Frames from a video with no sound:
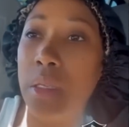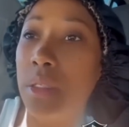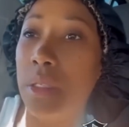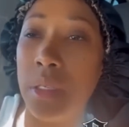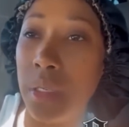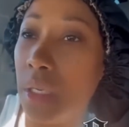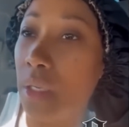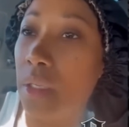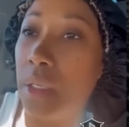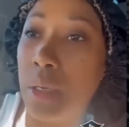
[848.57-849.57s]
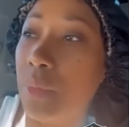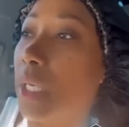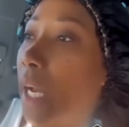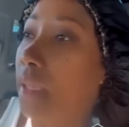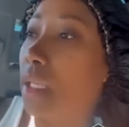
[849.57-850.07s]
Then, then, we
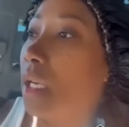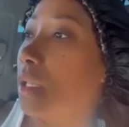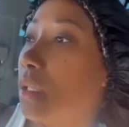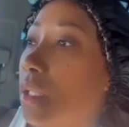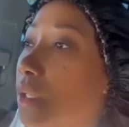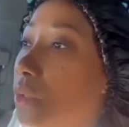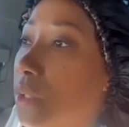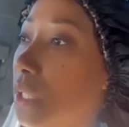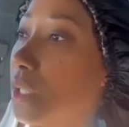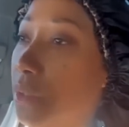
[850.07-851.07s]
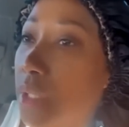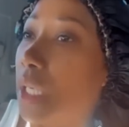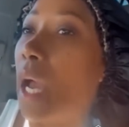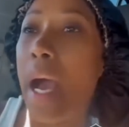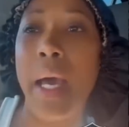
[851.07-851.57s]
got the other little little.
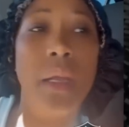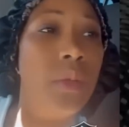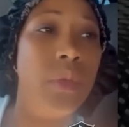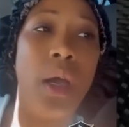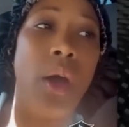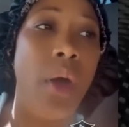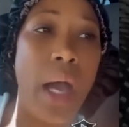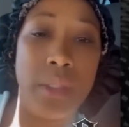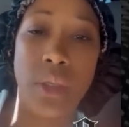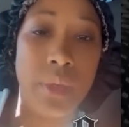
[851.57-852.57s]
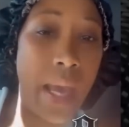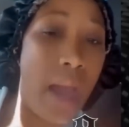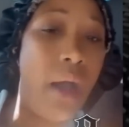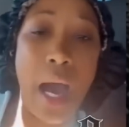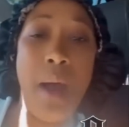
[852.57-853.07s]
I don't know. Fuck so
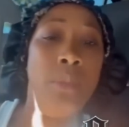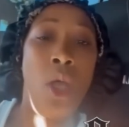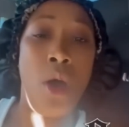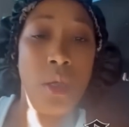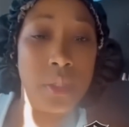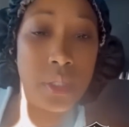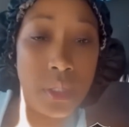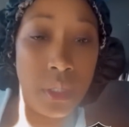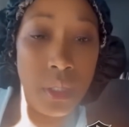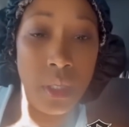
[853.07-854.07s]
now I'm lost.